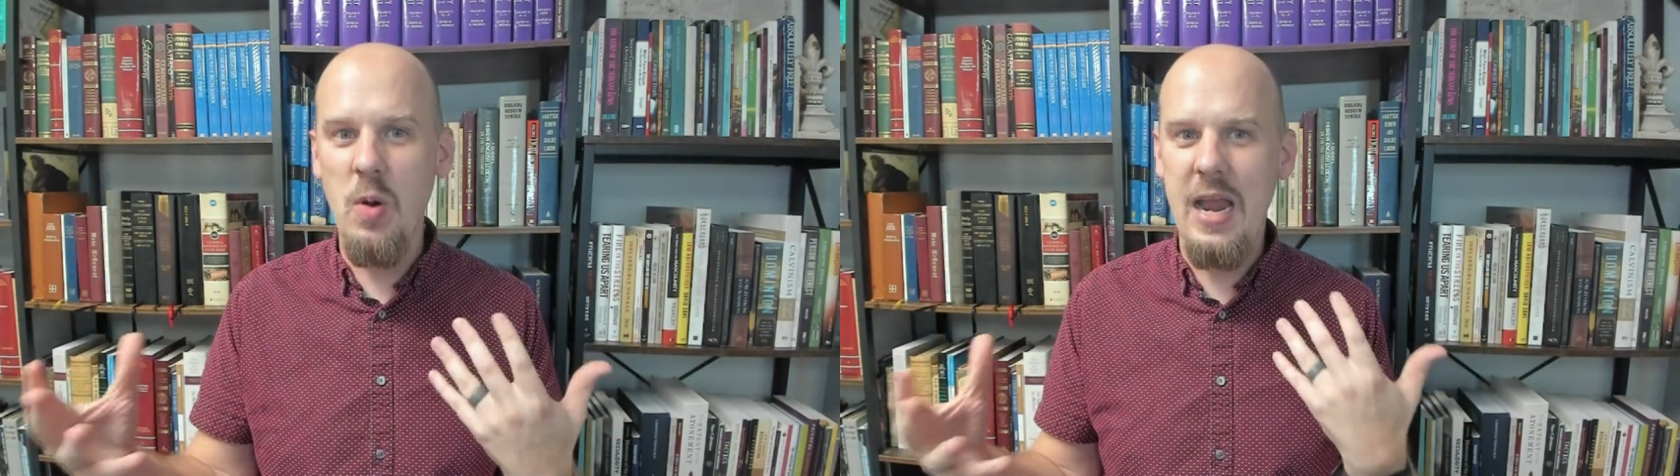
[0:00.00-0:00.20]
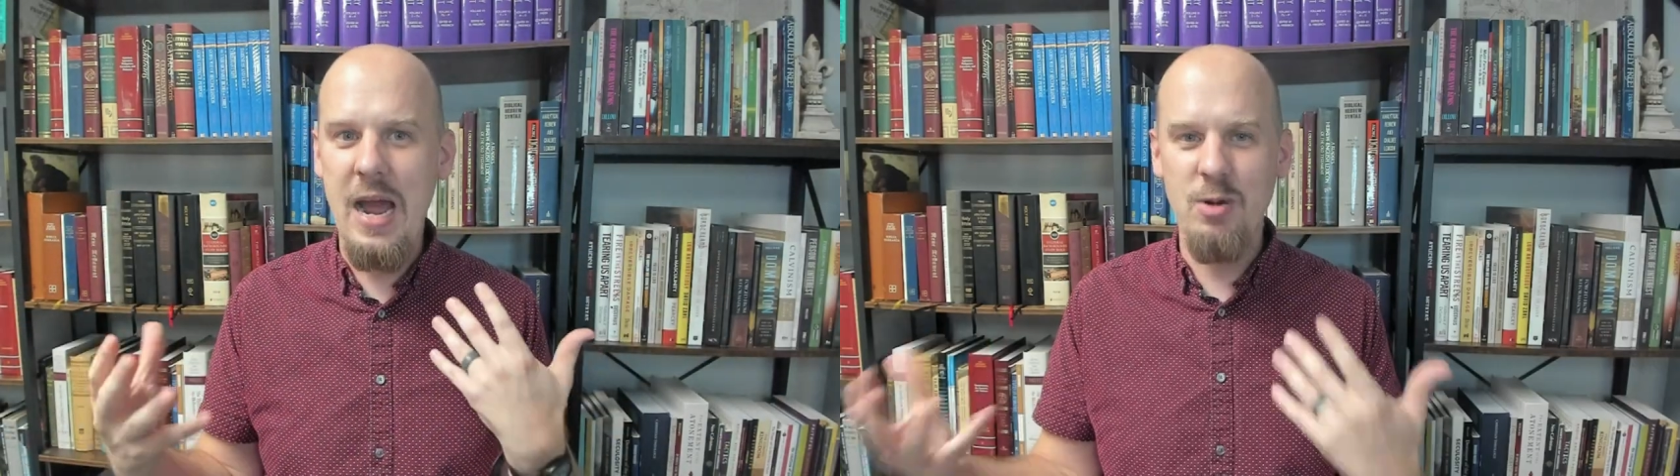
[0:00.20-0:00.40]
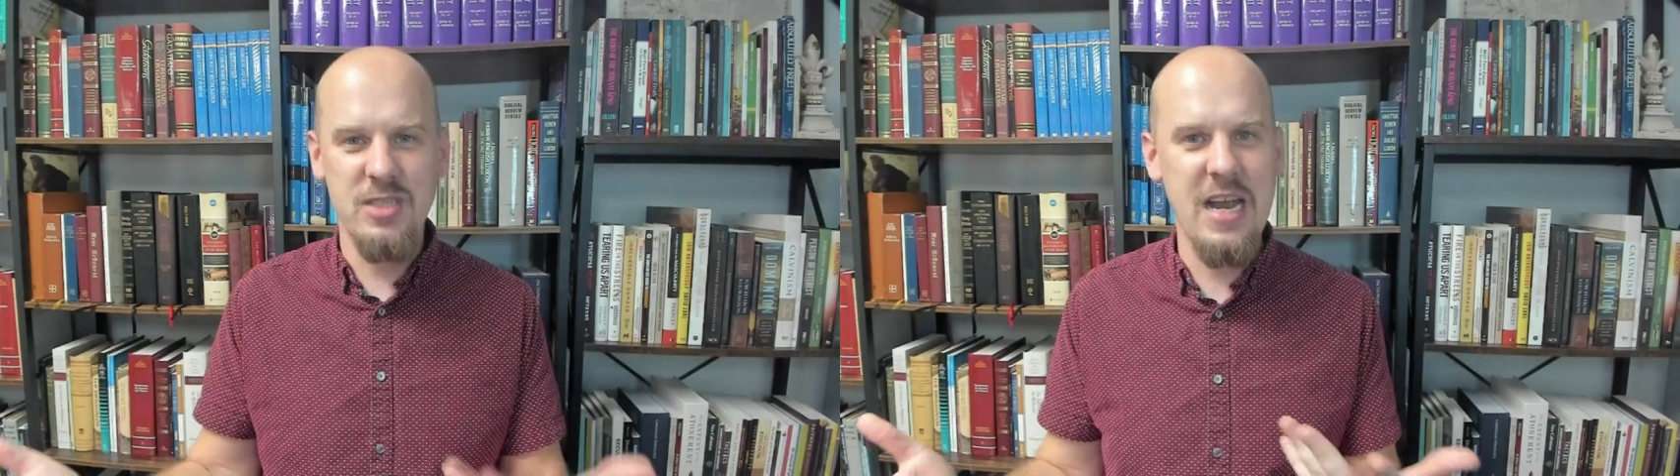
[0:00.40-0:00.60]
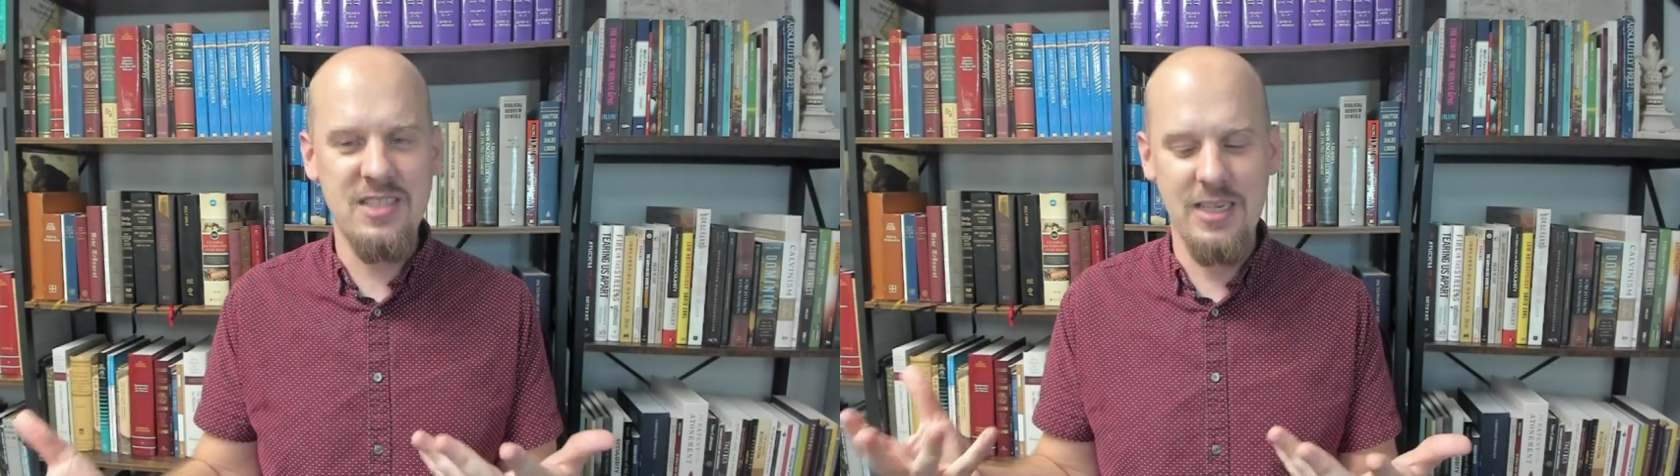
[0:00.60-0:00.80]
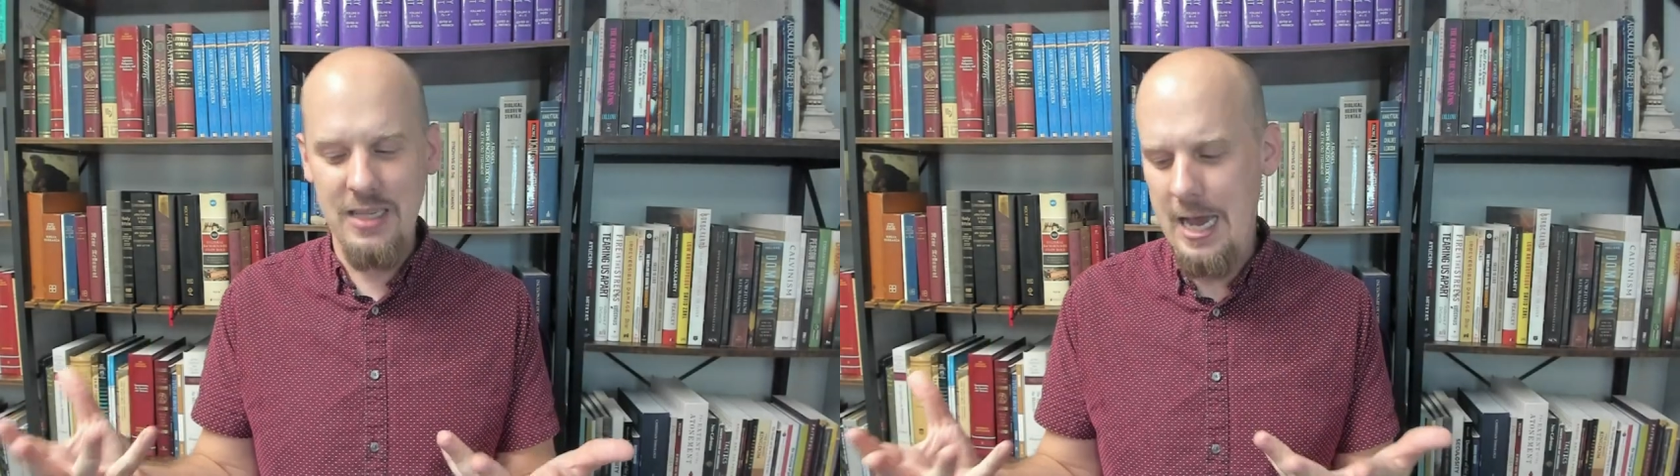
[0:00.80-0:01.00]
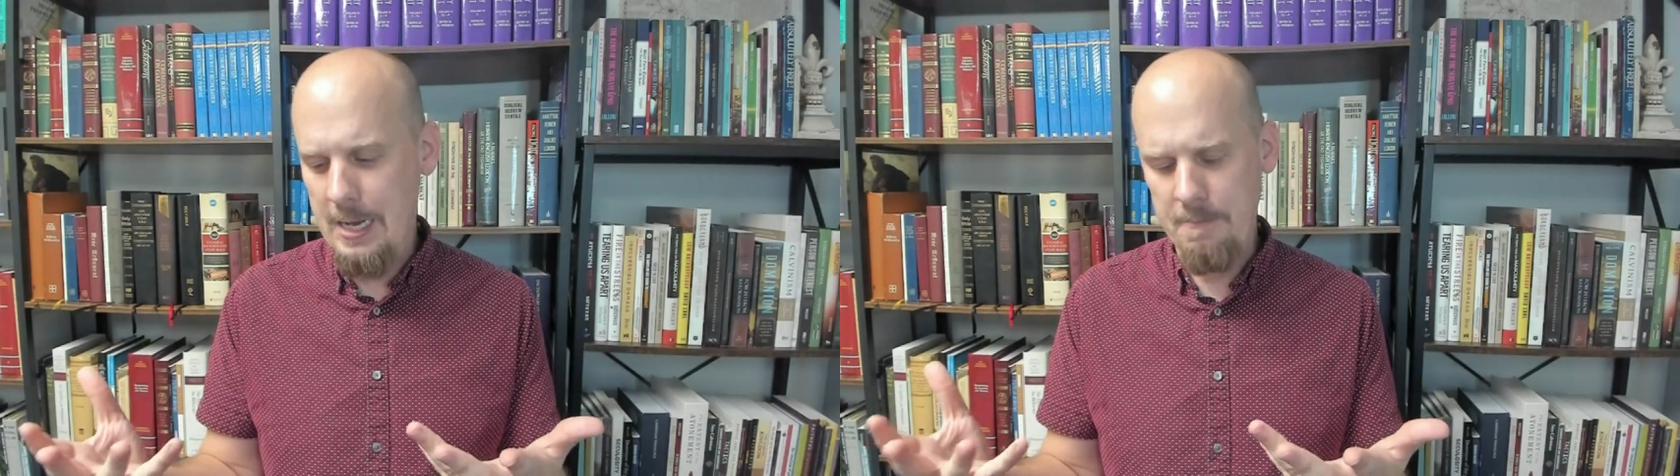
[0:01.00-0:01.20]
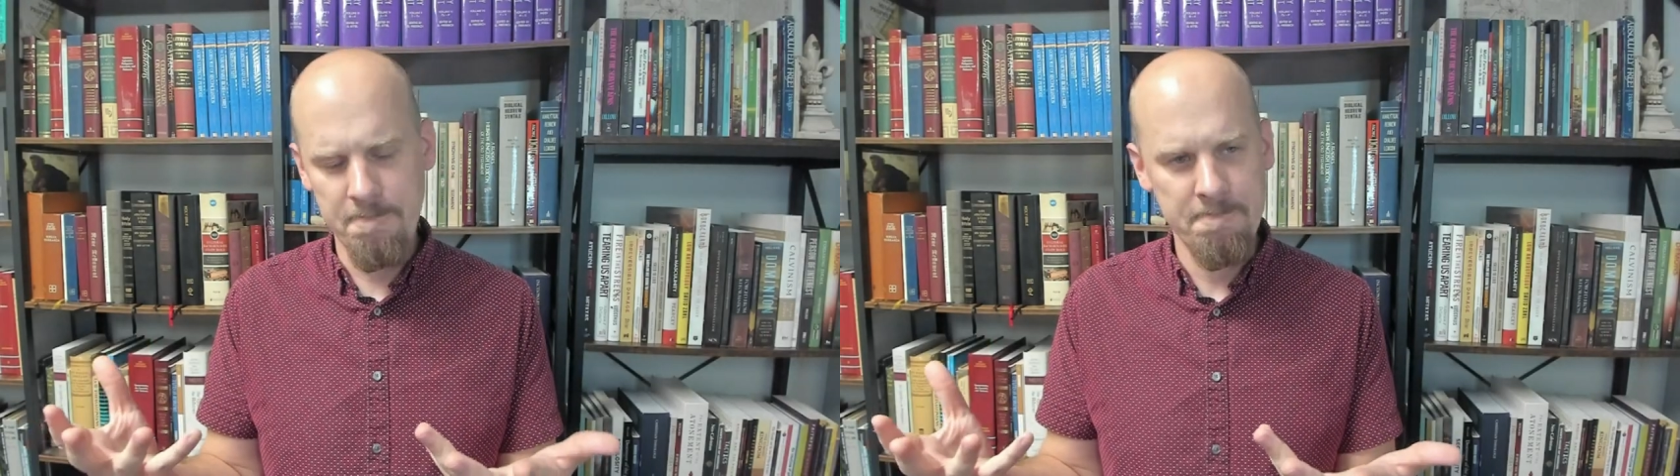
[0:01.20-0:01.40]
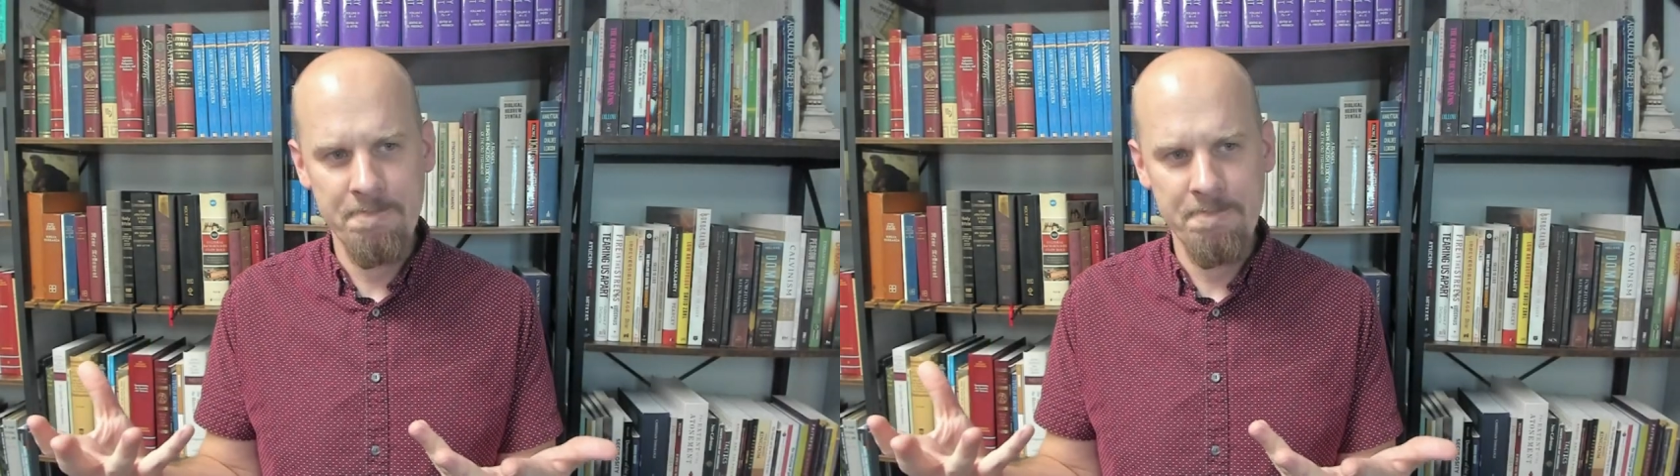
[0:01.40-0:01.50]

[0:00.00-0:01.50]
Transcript: and I was actually like,